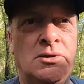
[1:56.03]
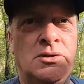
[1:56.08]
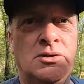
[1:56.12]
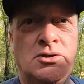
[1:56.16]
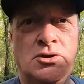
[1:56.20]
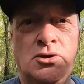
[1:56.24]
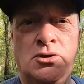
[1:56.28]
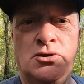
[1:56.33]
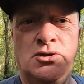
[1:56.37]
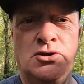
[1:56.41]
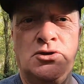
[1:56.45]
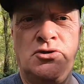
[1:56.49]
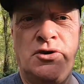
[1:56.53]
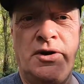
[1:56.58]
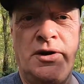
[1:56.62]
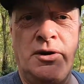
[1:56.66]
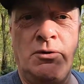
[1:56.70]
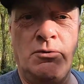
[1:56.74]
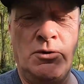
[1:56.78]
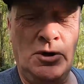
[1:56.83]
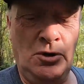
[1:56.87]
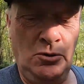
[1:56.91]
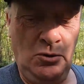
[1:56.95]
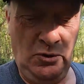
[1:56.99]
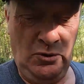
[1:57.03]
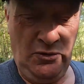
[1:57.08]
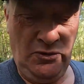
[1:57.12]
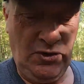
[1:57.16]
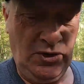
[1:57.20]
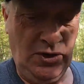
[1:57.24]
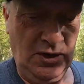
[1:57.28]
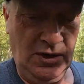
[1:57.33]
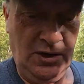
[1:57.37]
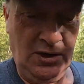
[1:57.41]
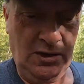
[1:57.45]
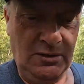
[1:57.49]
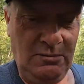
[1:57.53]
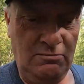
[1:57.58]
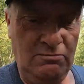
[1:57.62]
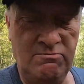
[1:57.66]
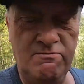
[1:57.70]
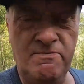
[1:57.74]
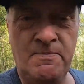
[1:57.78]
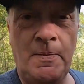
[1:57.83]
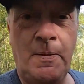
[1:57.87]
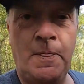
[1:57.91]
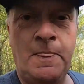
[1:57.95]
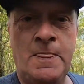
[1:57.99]
So straight away we're thinking,
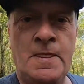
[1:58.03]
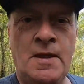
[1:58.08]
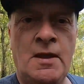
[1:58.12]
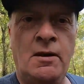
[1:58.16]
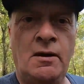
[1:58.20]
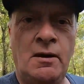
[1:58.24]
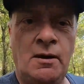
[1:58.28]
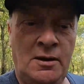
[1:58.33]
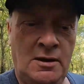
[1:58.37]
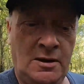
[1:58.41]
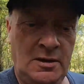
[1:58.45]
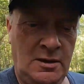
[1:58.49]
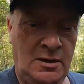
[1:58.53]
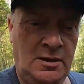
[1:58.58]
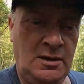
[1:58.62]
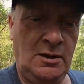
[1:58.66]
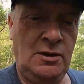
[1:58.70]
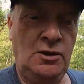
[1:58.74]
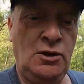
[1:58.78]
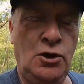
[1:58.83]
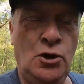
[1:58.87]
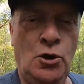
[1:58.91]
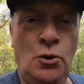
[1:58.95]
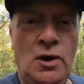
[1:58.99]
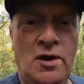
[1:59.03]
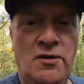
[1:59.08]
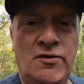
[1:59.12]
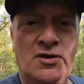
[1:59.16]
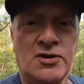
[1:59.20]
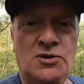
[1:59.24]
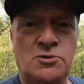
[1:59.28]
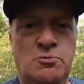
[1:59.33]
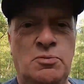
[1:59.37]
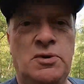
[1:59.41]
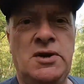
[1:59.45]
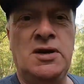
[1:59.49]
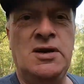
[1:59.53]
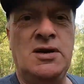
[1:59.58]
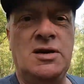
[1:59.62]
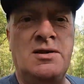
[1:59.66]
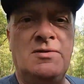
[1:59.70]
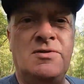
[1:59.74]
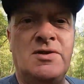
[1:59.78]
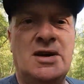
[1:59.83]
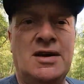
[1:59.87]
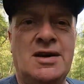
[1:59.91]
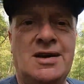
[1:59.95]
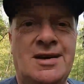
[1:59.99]
whoever's been
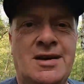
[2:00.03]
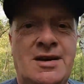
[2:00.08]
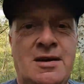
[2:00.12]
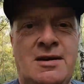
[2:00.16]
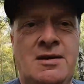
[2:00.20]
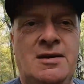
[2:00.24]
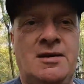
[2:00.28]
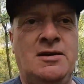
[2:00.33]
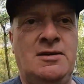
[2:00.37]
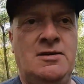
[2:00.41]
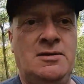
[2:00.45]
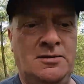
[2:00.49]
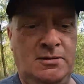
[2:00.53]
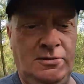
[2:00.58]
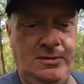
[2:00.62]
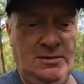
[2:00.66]
in that car